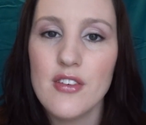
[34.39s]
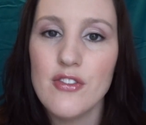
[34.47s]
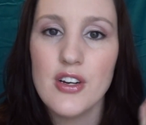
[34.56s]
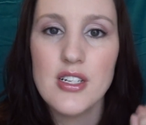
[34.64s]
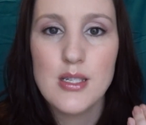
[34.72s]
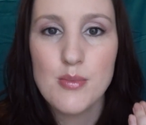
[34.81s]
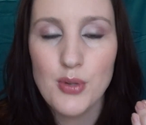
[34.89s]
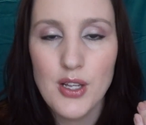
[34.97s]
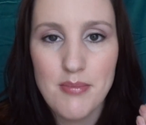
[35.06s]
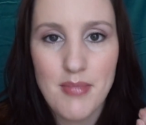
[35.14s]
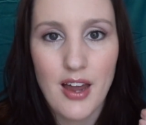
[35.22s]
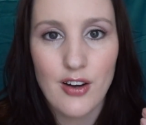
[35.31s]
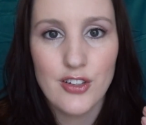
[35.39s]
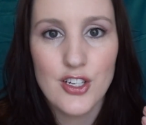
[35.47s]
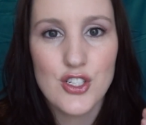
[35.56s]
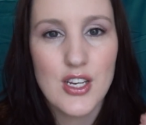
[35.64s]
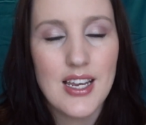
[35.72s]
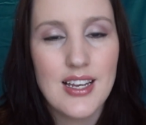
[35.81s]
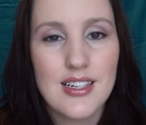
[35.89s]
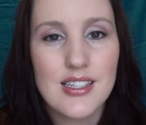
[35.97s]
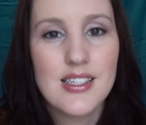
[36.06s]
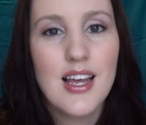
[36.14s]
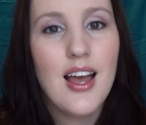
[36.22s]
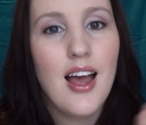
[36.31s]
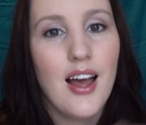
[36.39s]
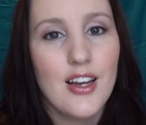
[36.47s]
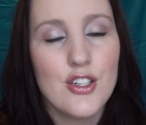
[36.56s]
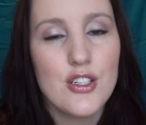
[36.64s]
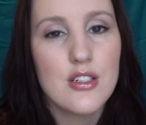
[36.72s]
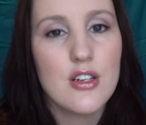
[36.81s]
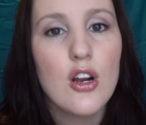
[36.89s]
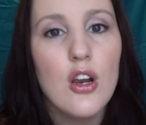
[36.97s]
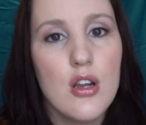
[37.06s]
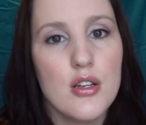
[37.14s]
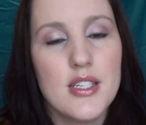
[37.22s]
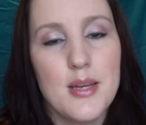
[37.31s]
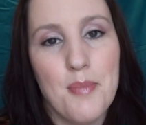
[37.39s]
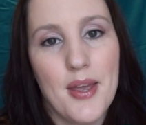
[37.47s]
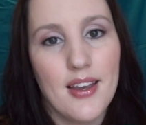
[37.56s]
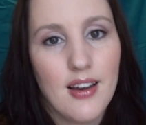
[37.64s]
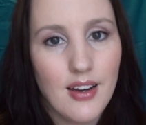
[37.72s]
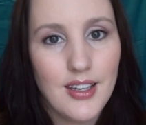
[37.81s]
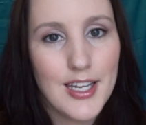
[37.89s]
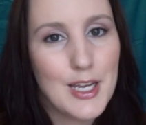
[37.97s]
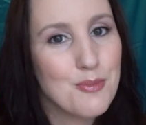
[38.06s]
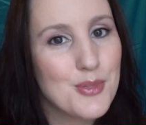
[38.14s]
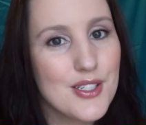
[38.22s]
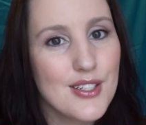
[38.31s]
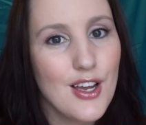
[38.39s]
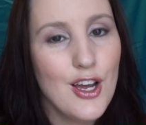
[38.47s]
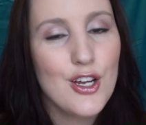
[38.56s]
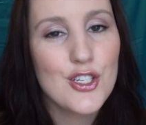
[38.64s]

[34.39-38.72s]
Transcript: very simple and matte on the cheeks, and just glossy pink lips.